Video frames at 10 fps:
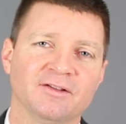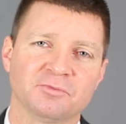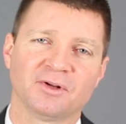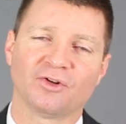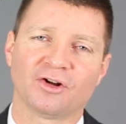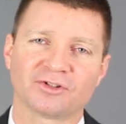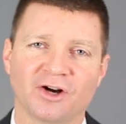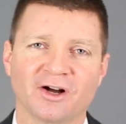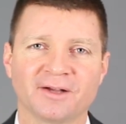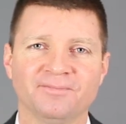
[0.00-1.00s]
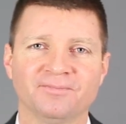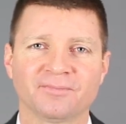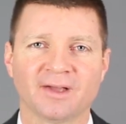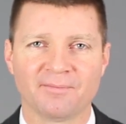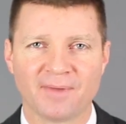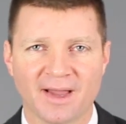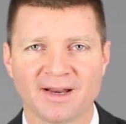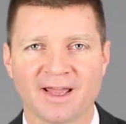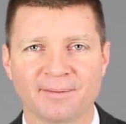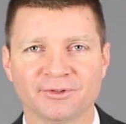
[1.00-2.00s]
It's been Law Talk. I'm
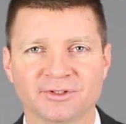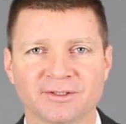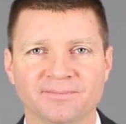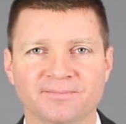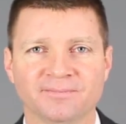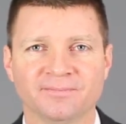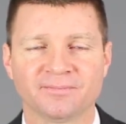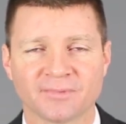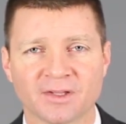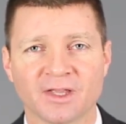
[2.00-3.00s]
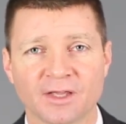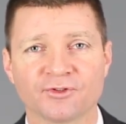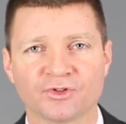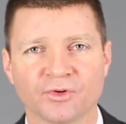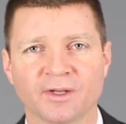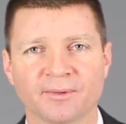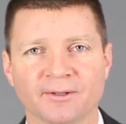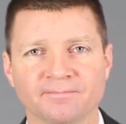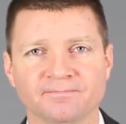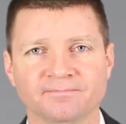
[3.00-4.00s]
Matt Hamilton. Thank you for joining me.